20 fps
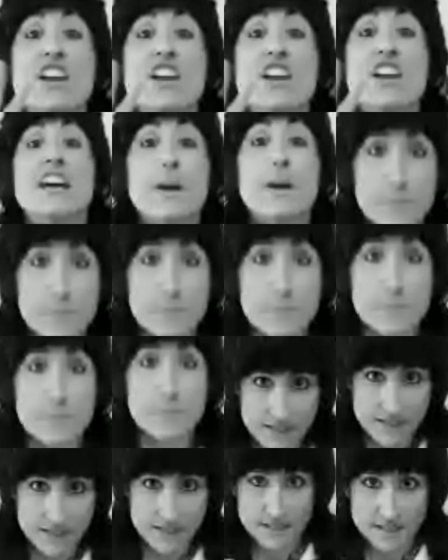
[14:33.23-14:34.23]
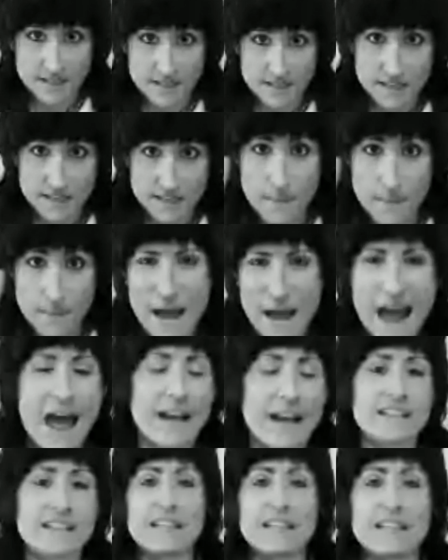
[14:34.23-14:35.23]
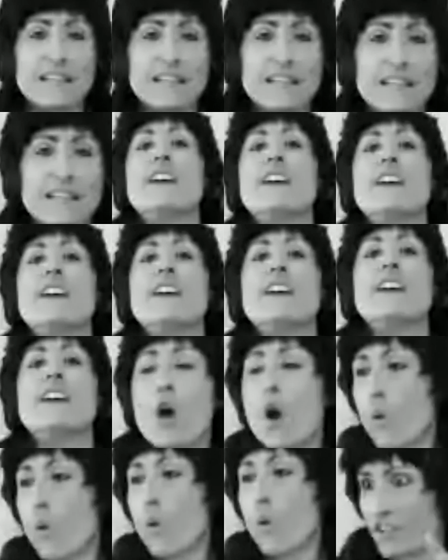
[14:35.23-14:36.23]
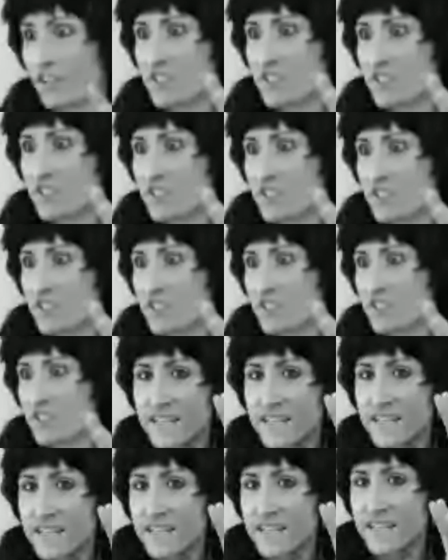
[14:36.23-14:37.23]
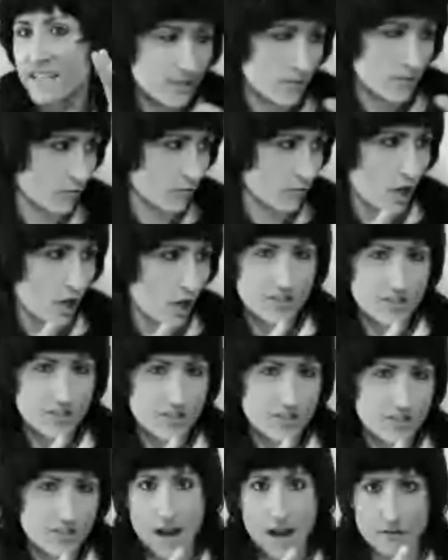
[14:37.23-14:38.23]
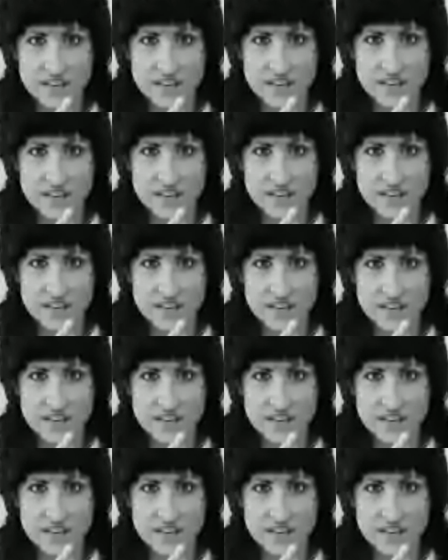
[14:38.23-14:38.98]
hips. Battle of the hips. Where's McMahon's hips in regard to Rowdy's hips?